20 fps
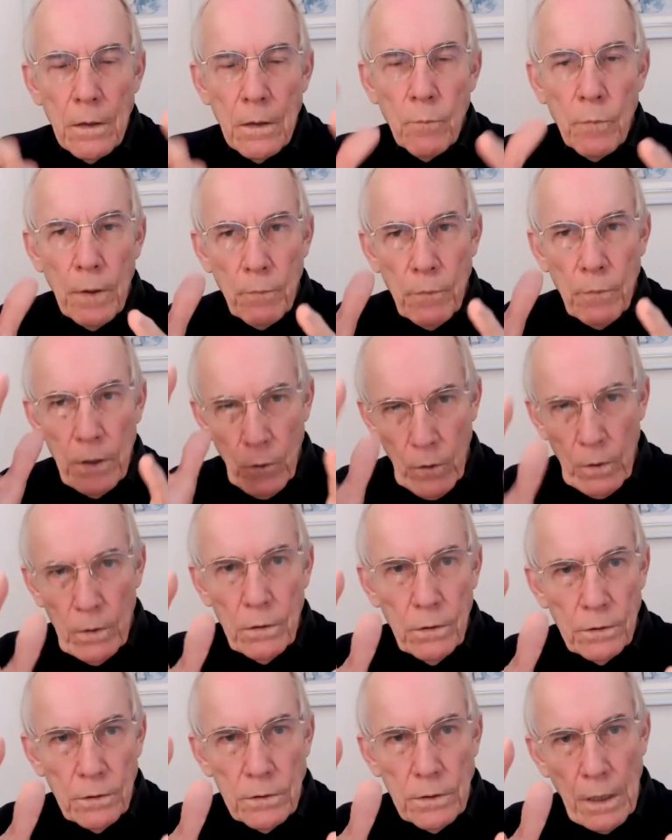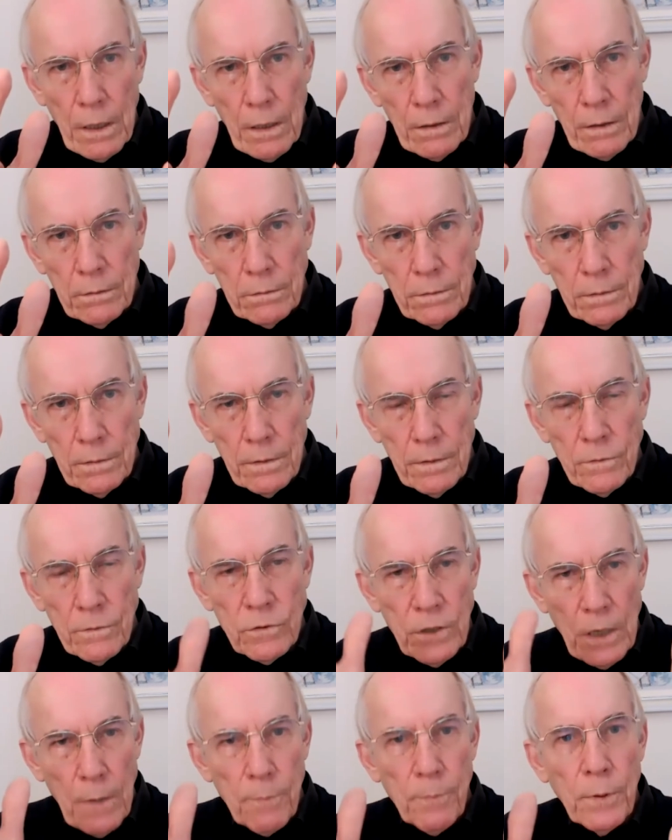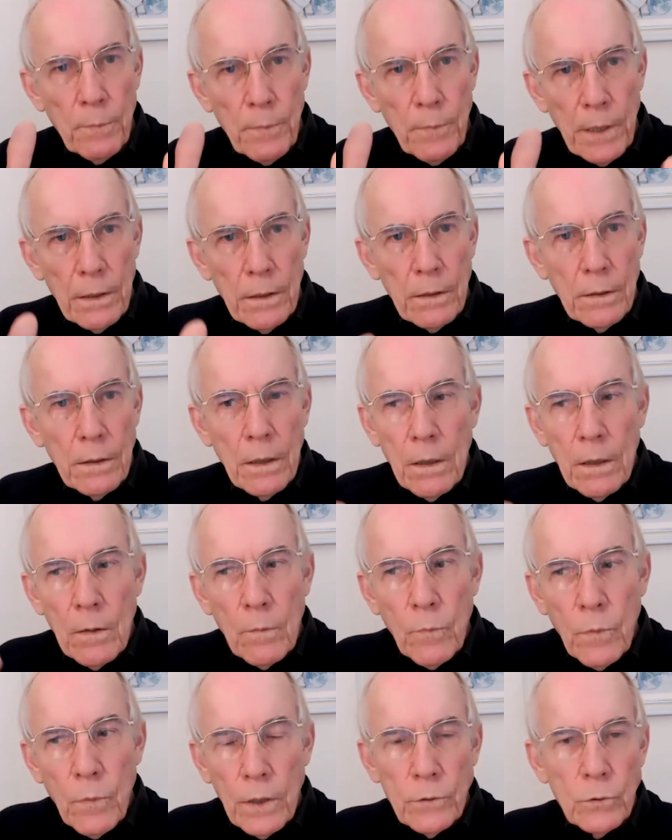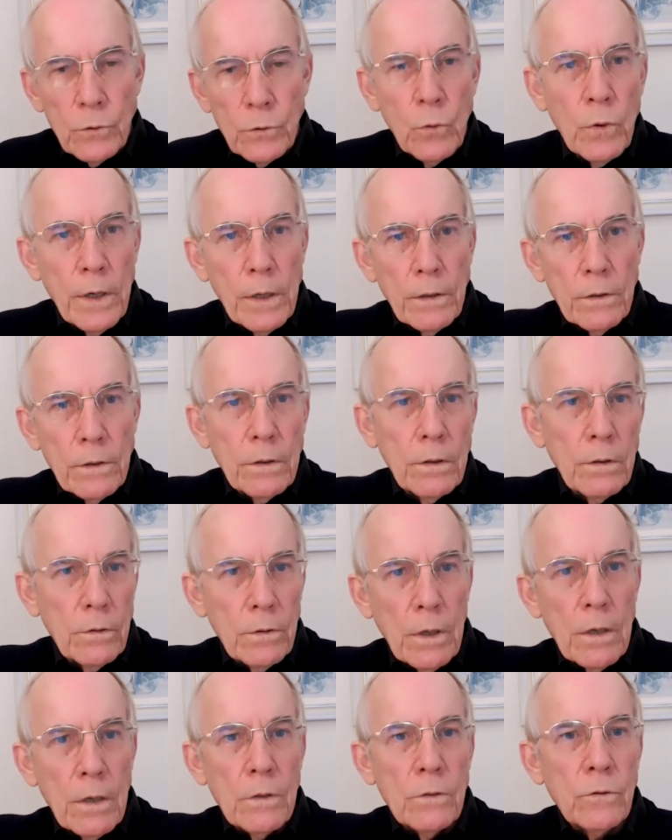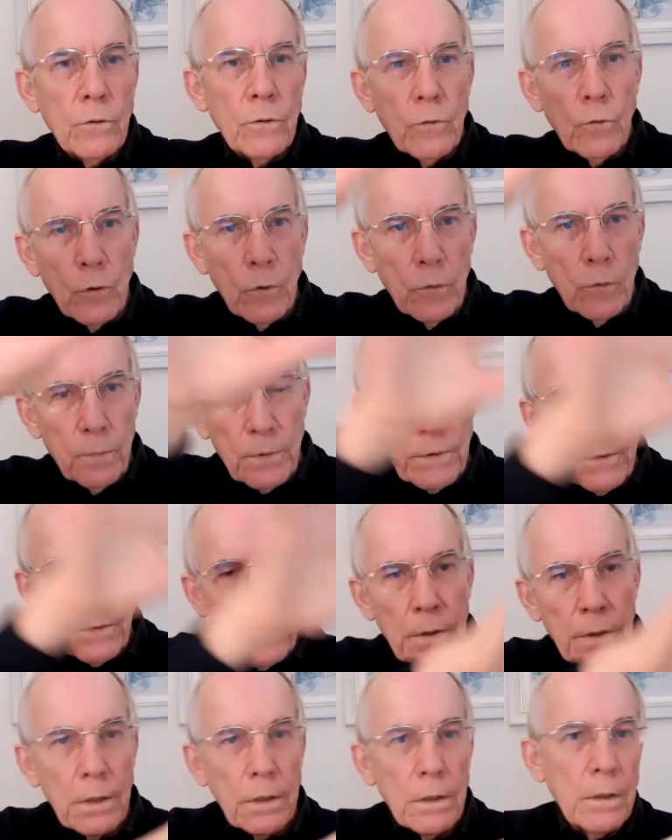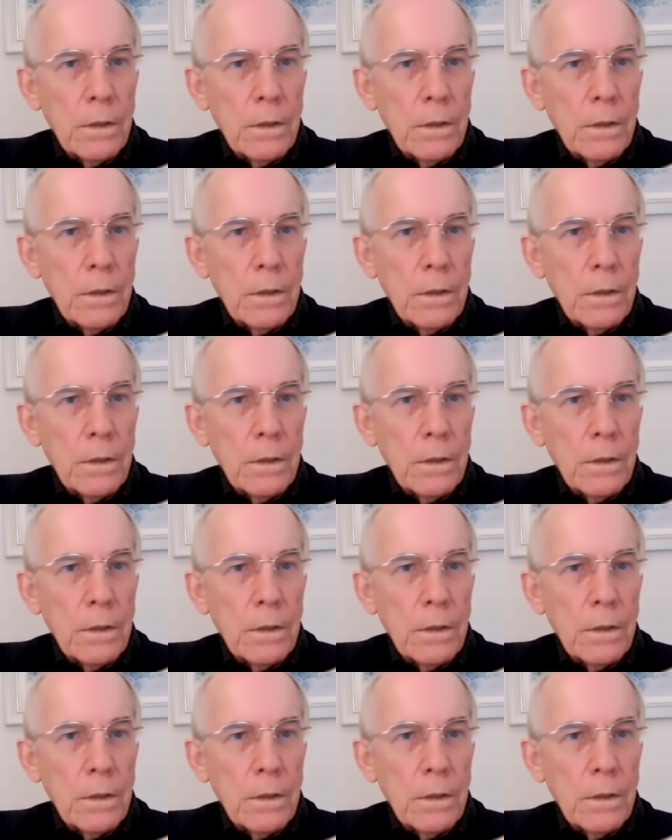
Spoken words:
but we'll also supplement it by talking to those groups